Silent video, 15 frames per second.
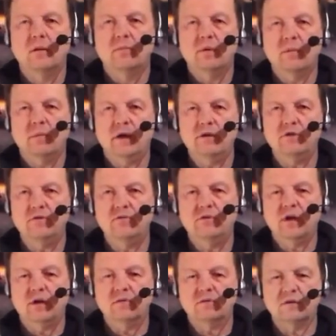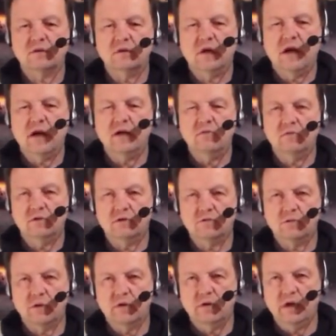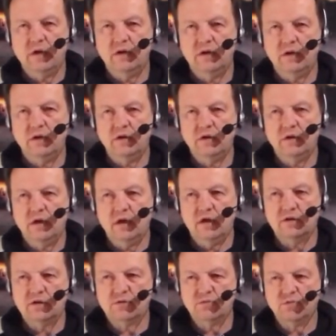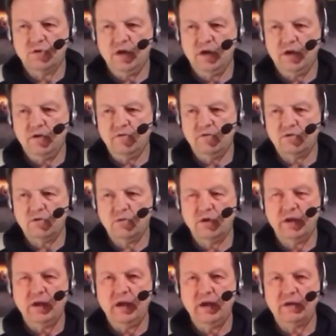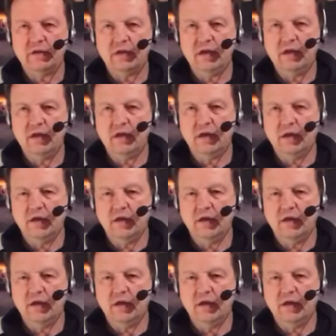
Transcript: But my 2009 was rear-ended spring of 2018.